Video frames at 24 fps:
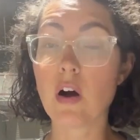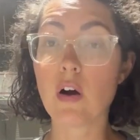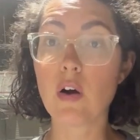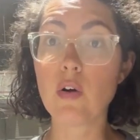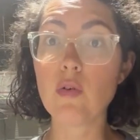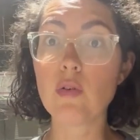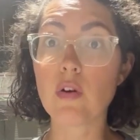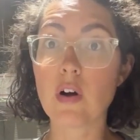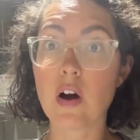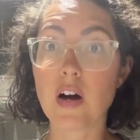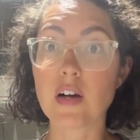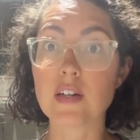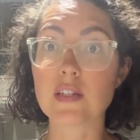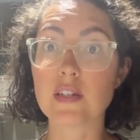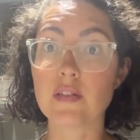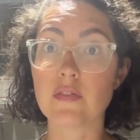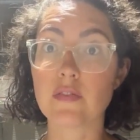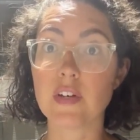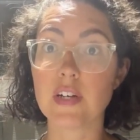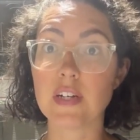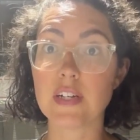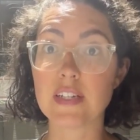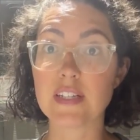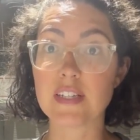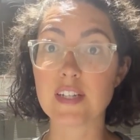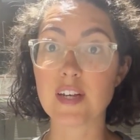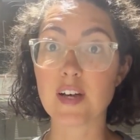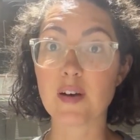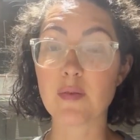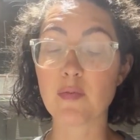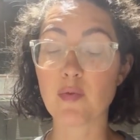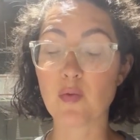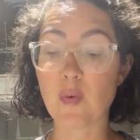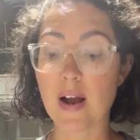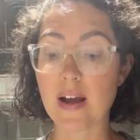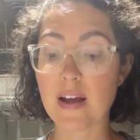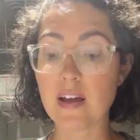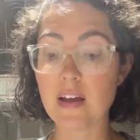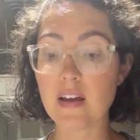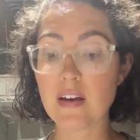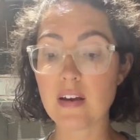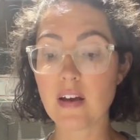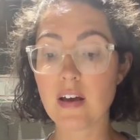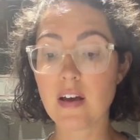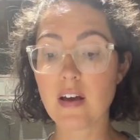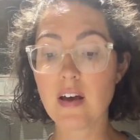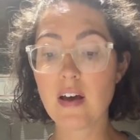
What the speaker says: own cost of goods up, right?